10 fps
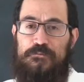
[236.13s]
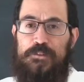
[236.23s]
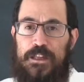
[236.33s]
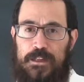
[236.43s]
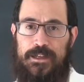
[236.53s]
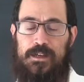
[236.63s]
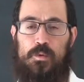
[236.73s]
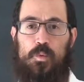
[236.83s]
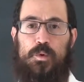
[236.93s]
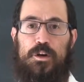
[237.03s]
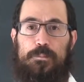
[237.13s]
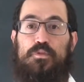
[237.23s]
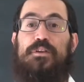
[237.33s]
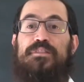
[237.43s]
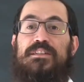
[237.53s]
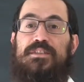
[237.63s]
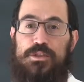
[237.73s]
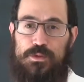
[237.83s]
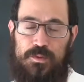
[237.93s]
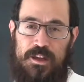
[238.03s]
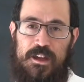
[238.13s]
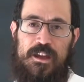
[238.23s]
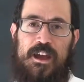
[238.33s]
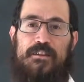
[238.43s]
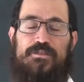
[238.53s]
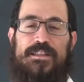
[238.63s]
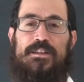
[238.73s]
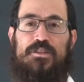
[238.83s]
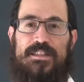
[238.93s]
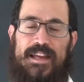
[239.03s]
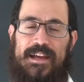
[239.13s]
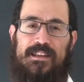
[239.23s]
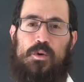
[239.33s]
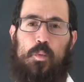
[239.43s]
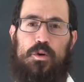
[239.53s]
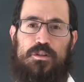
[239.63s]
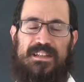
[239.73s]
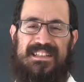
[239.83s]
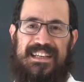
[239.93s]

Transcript: feeling, we're privy to every single second. The world is